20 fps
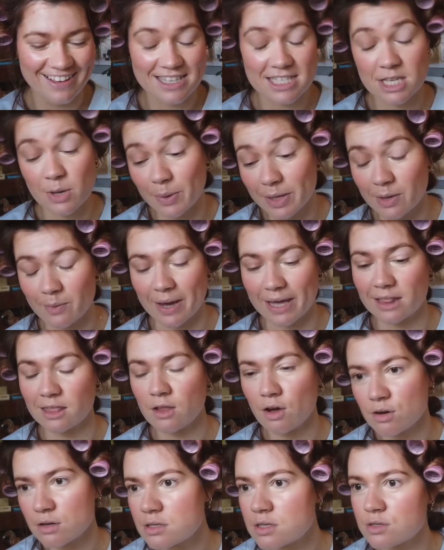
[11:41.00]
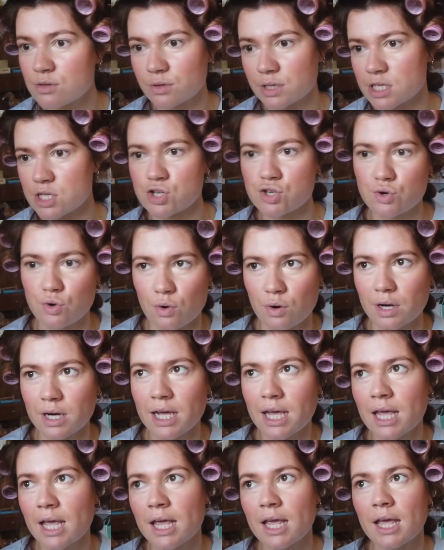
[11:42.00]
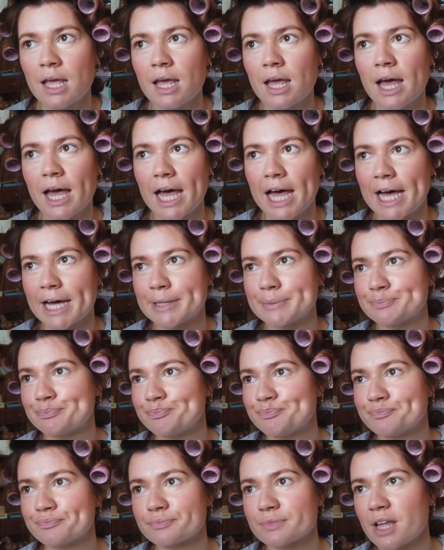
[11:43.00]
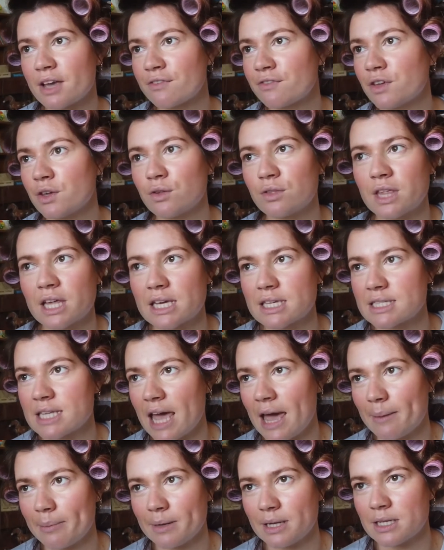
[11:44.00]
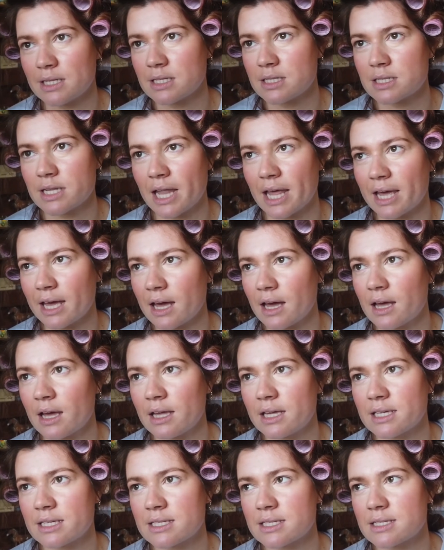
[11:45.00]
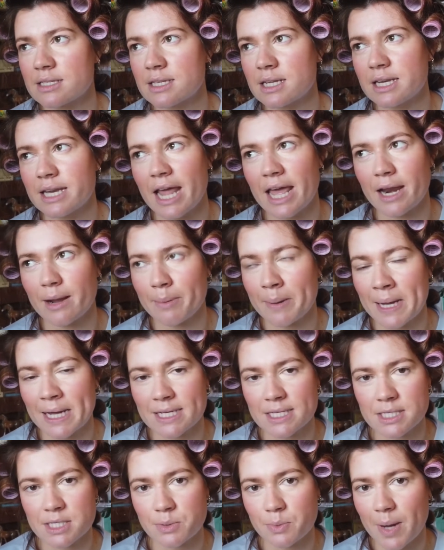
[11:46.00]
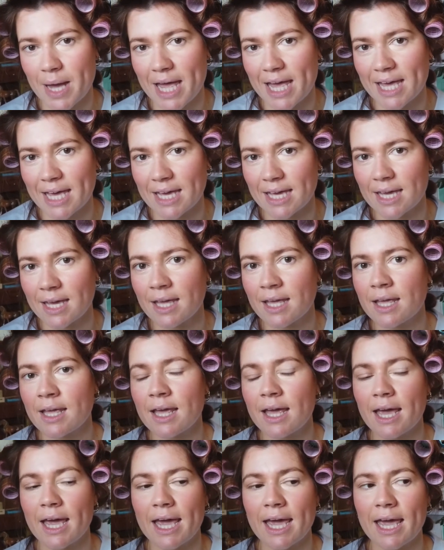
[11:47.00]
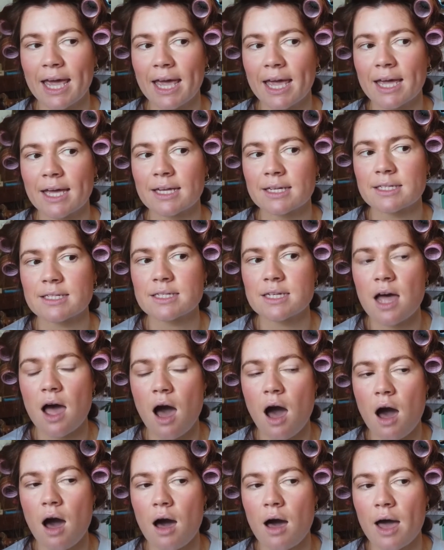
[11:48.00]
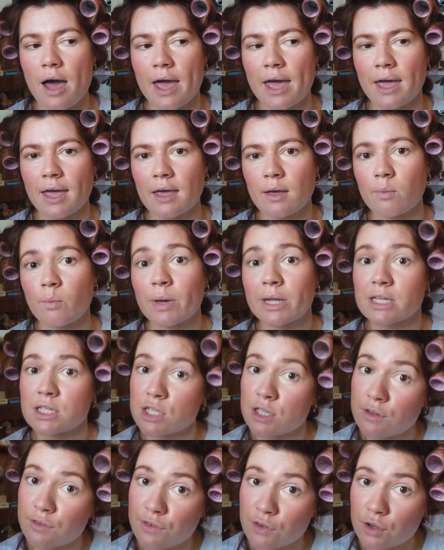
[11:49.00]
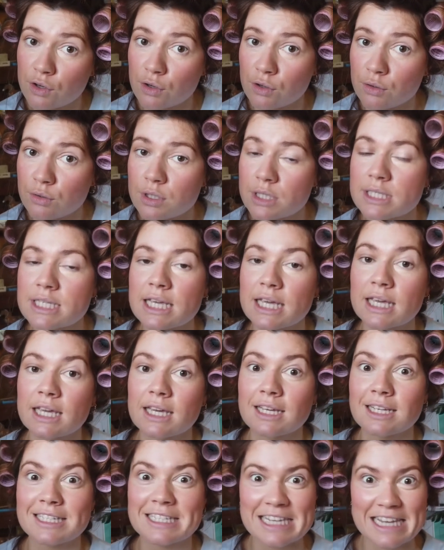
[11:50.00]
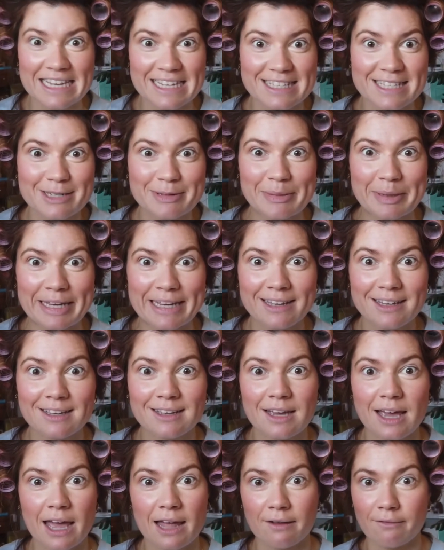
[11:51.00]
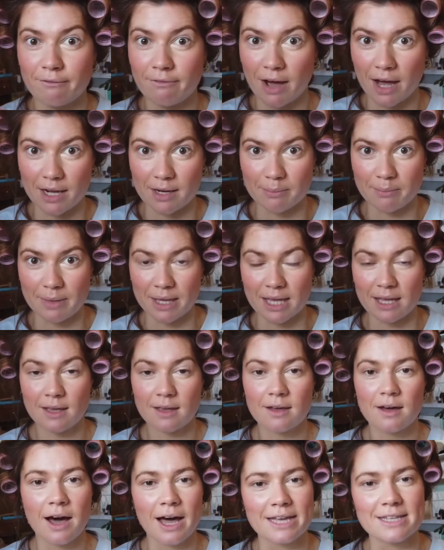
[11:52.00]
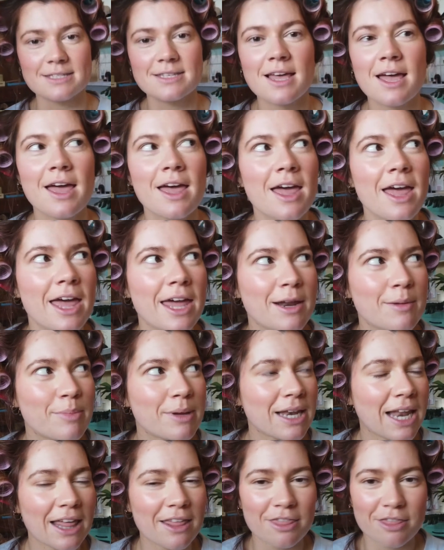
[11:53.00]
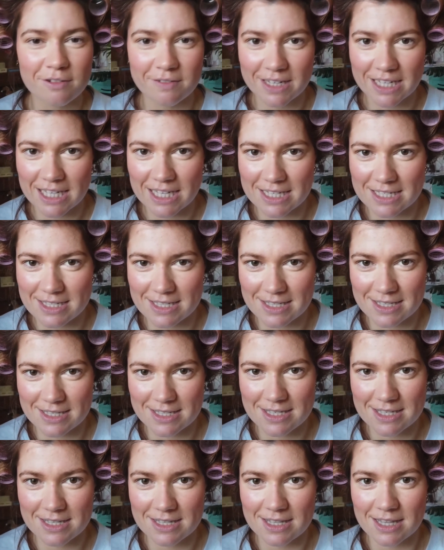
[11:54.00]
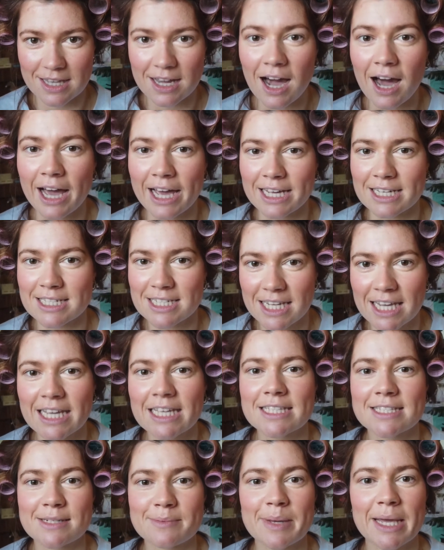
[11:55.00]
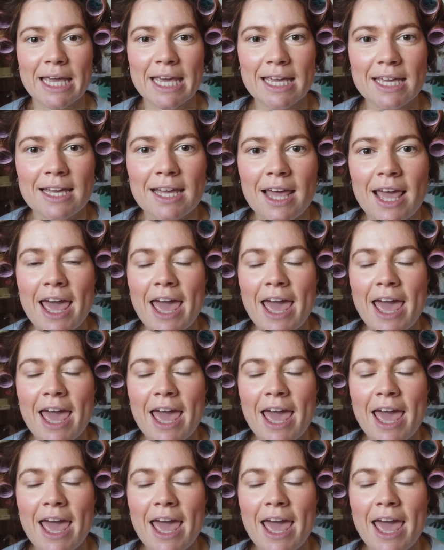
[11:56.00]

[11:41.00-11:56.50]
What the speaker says: So anyway, long story short, a few things happened, like his nana passed away and I went to the funeral because he texted me and invited me. Guys, it had been like 3 years since the guy had texted me